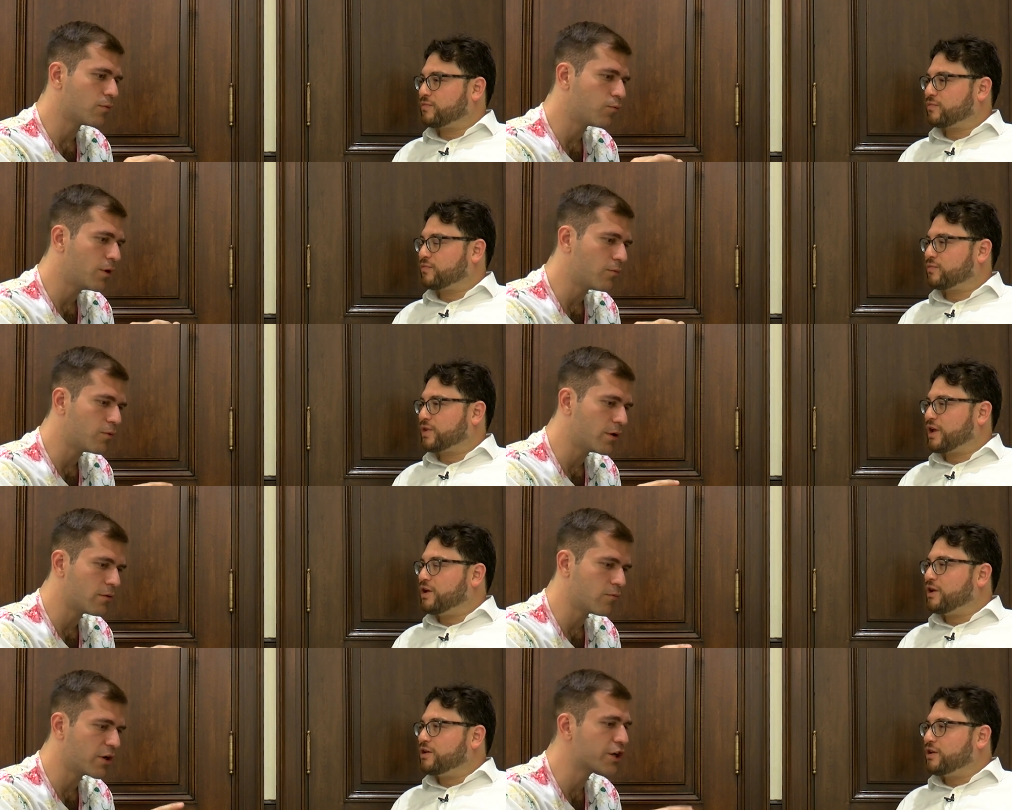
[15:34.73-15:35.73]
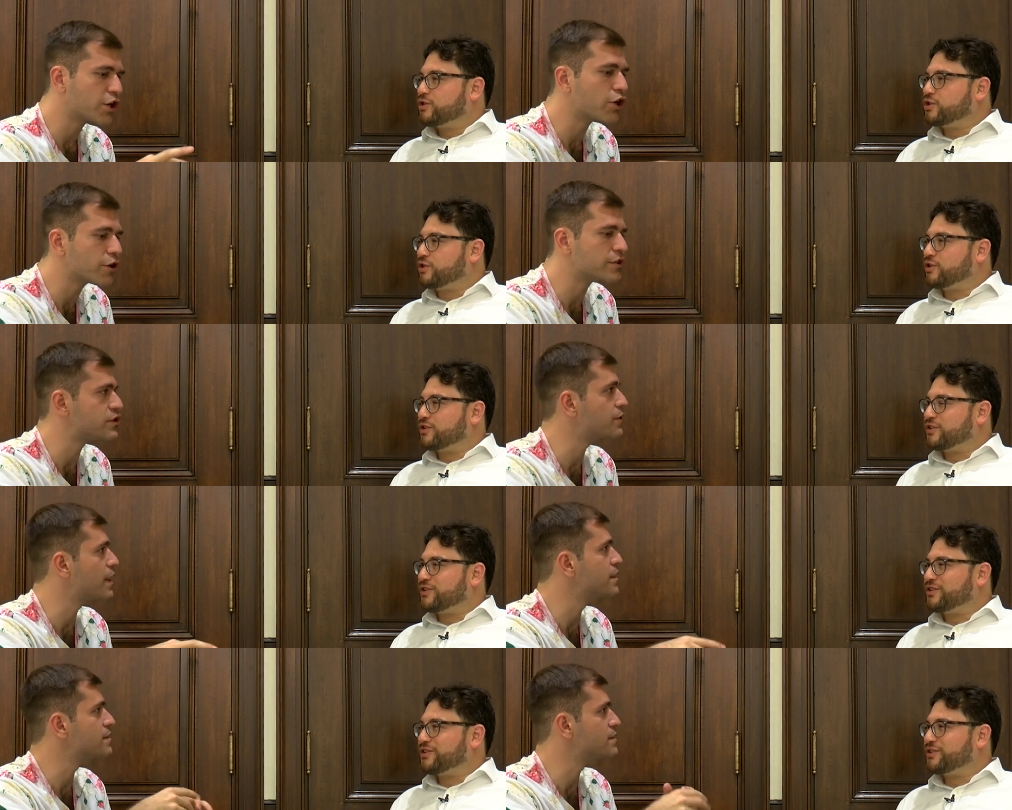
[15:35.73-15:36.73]
Speaker 1: what, what, what occurs so that
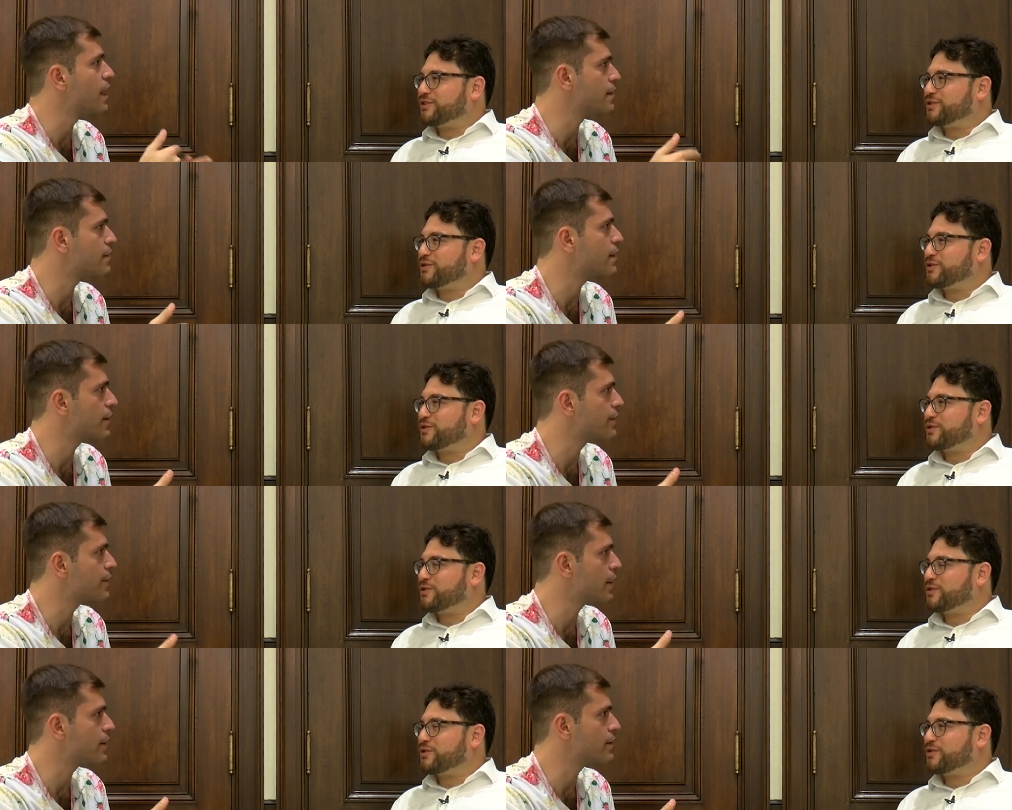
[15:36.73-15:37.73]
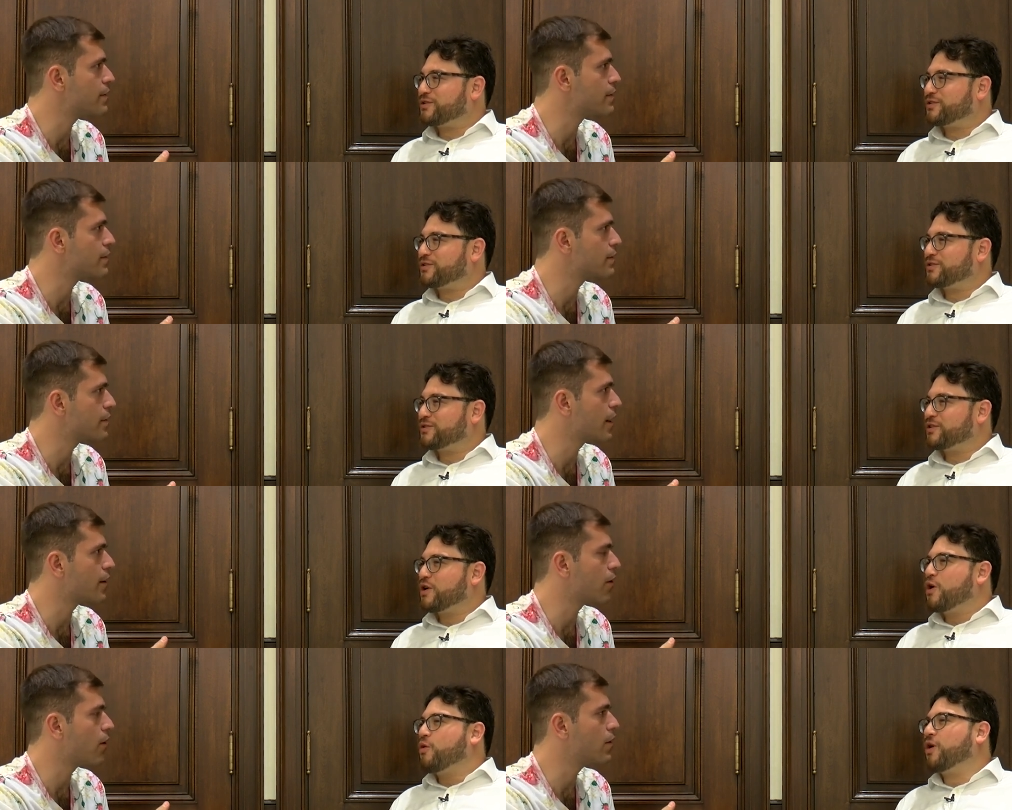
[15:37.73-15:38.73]
it's not there then at
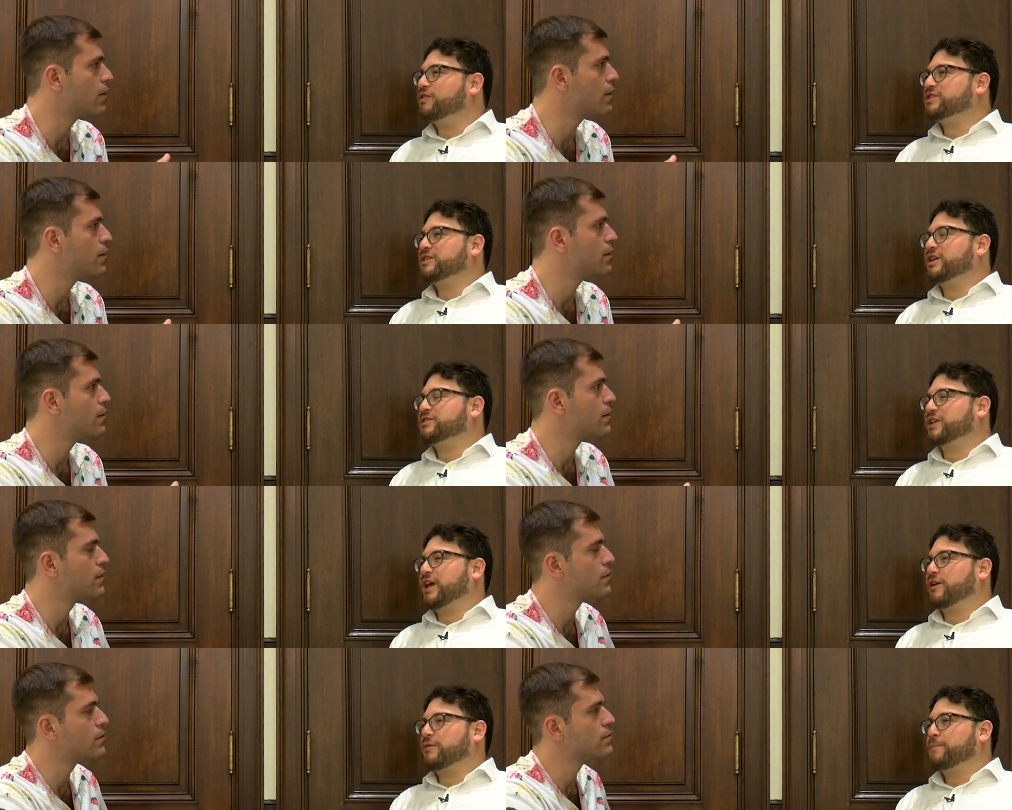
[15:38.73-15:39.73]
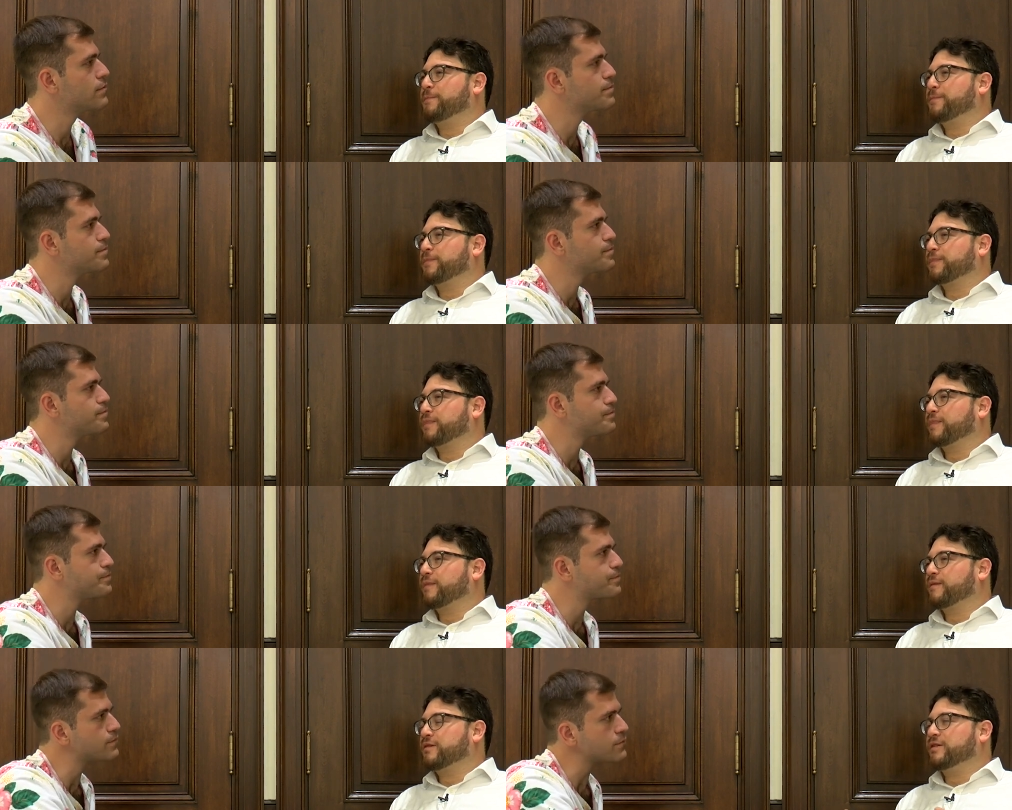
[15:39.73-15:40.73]
all? Well,
Speaker 2: it's, it's like
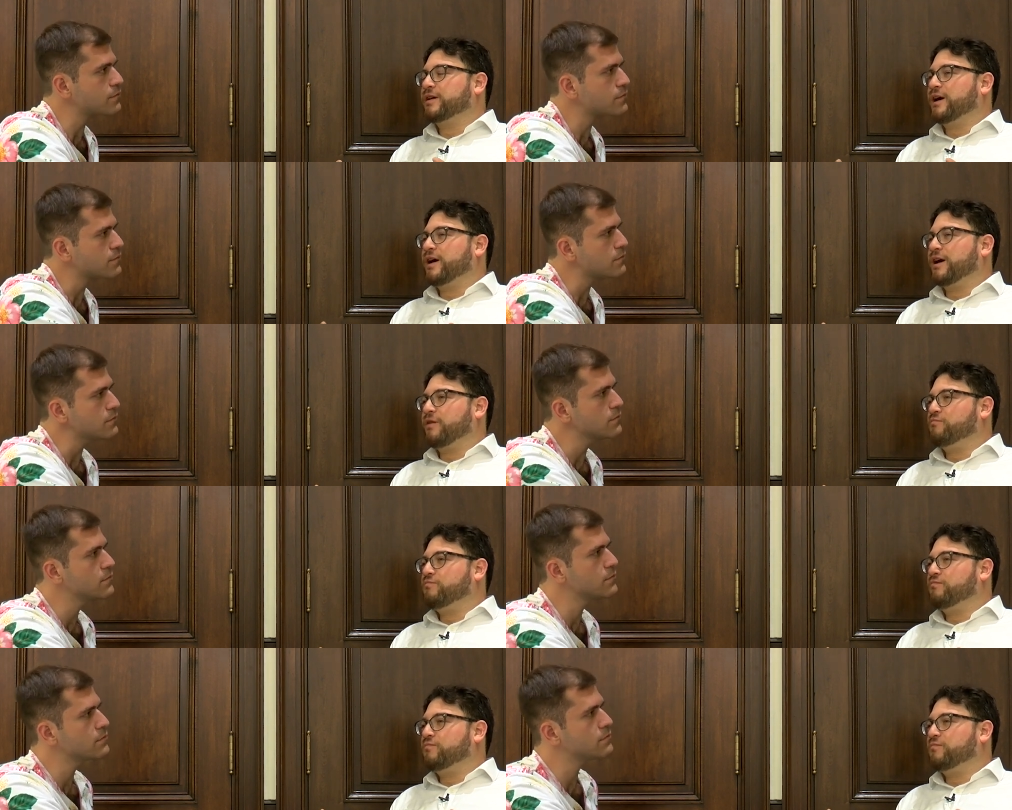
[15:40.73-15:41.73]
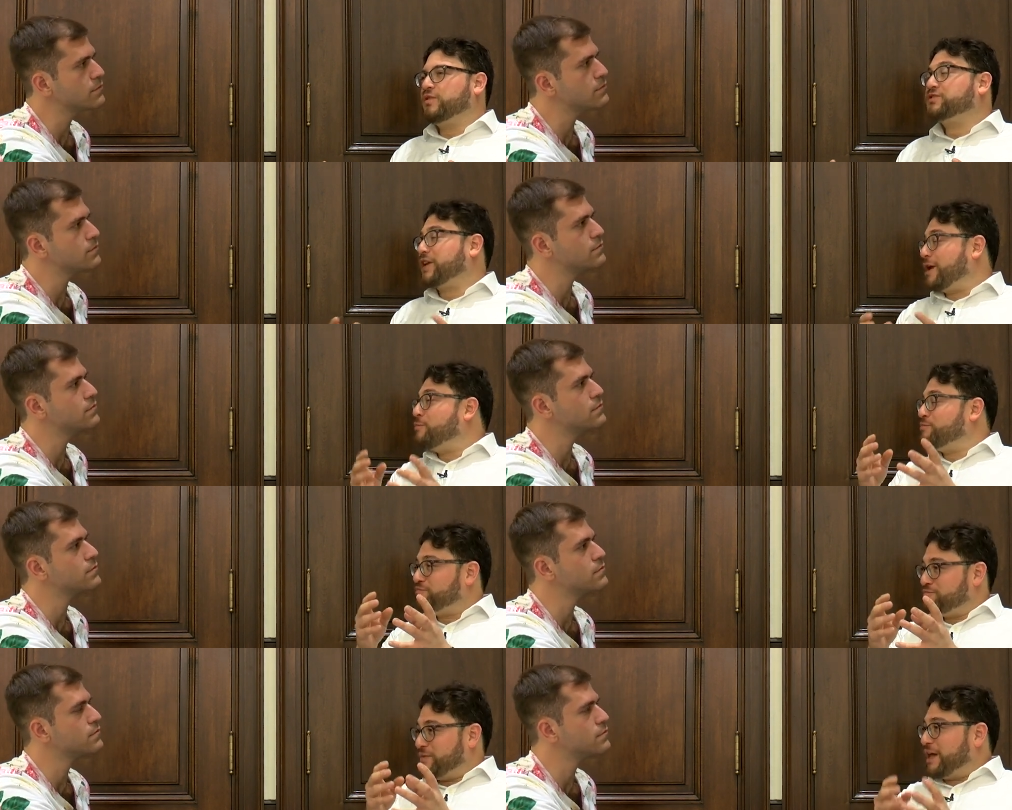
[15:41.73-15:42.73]
uh, the same
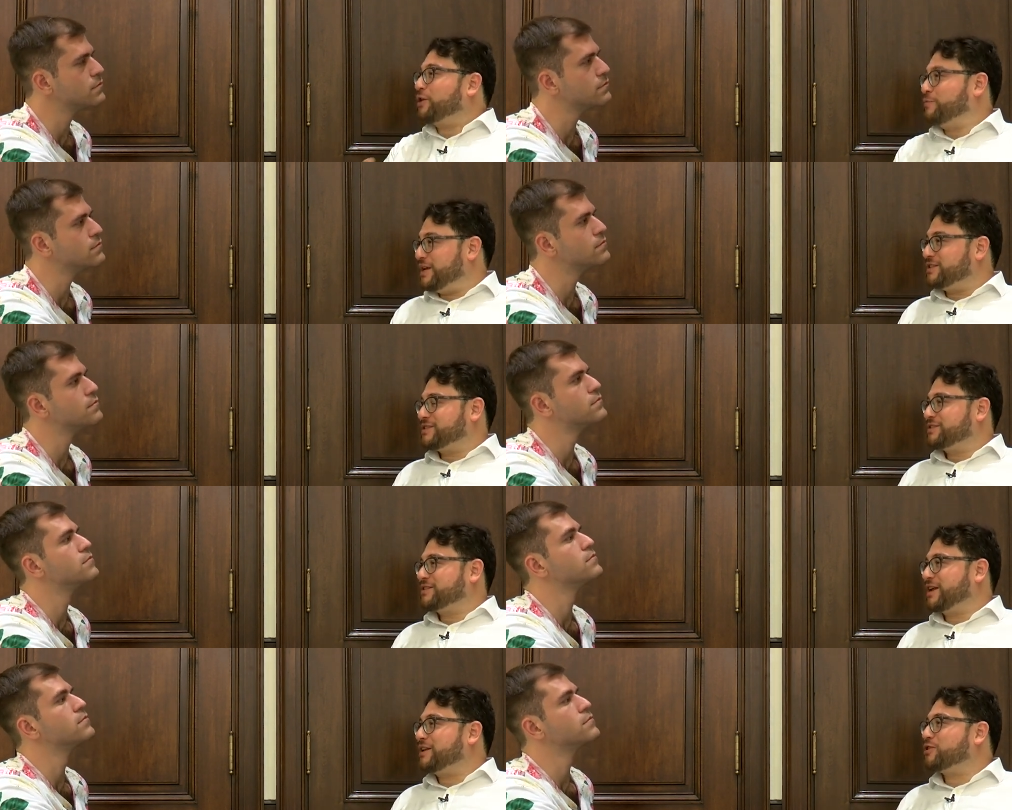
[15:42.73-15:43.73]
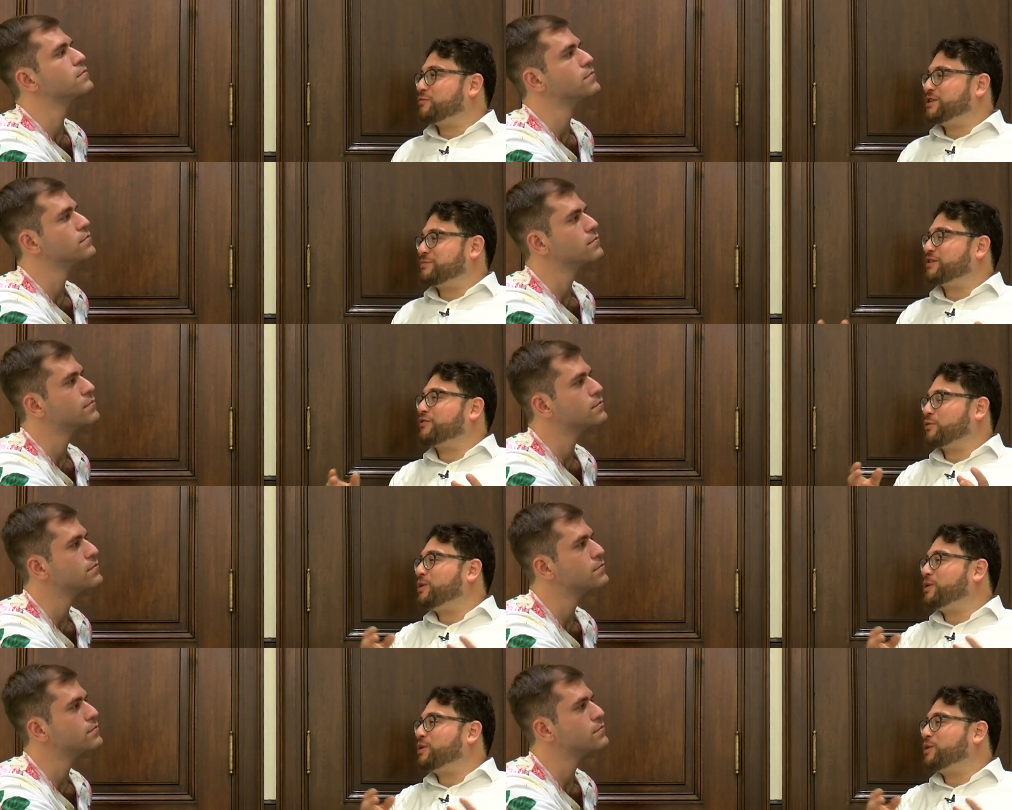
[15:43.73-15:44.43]
elements can either be something very